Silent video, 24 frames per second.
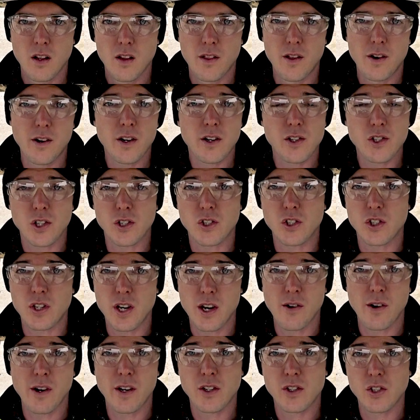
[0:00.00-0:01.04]
There is a
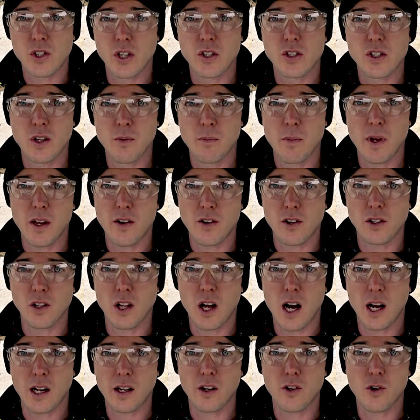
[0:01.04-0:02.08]
steering system
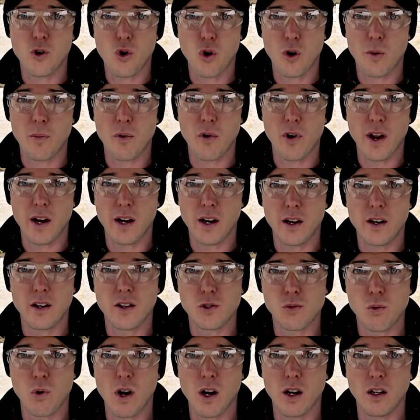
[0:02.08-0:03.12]
interlock incorporated
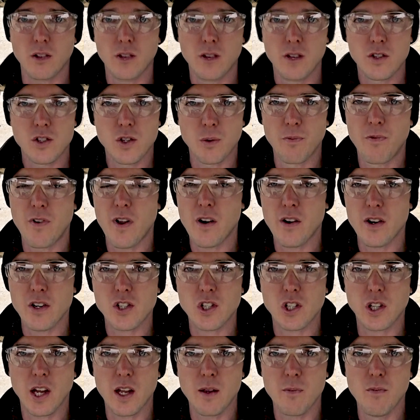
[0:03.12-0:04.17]
as well. Some very
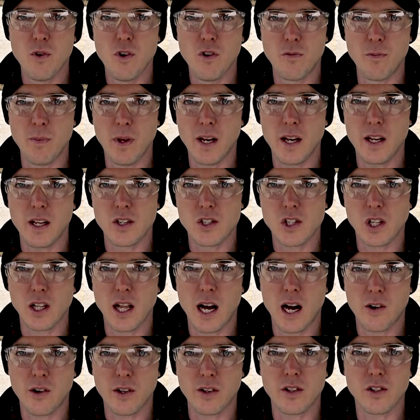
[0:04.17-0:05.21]
slight movement is
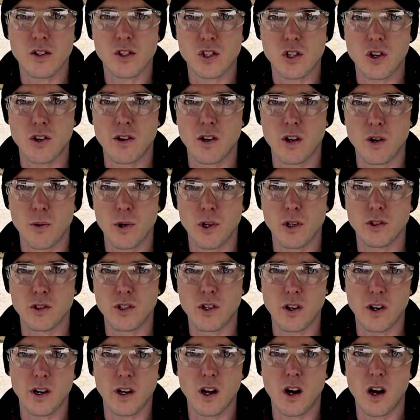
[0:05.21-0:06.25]
allowed in the steering wheel
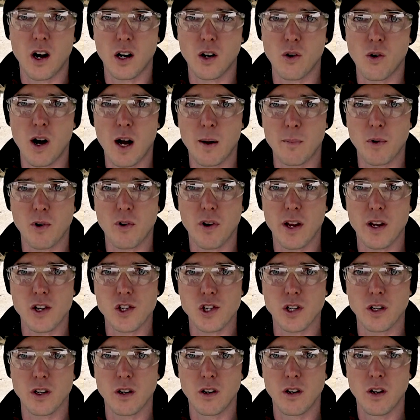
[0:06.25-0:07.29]
during auto
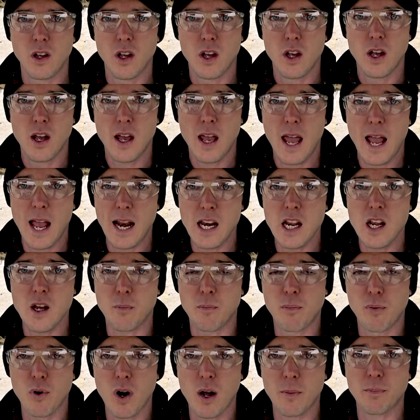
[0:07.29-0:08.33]
operation. Any
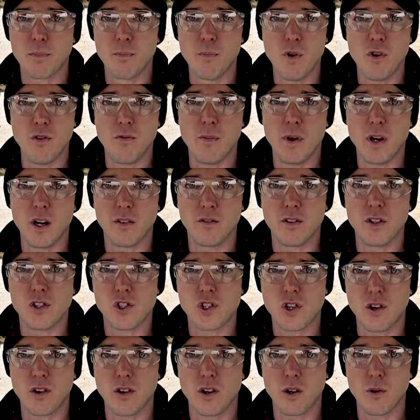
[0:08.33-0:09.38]
abrupt movement of the
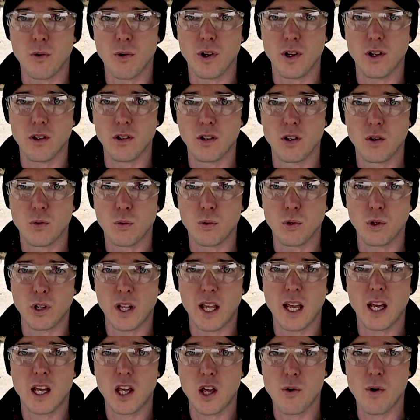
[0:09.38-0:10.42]
steering wheel will
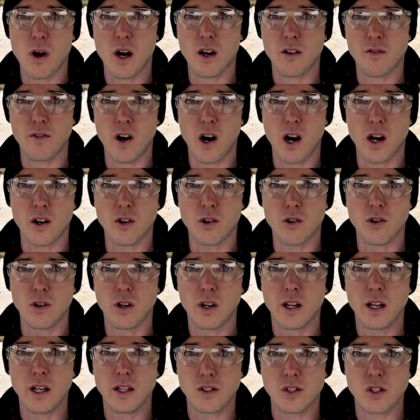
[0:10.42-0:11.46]
kick you out of auto
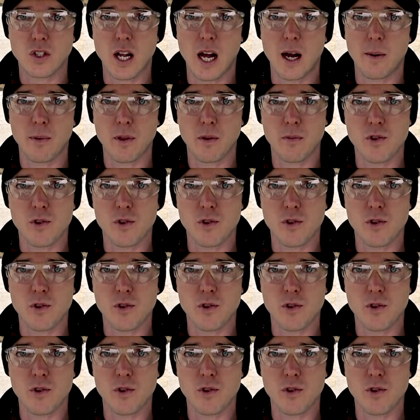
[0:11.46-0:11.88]
and stop the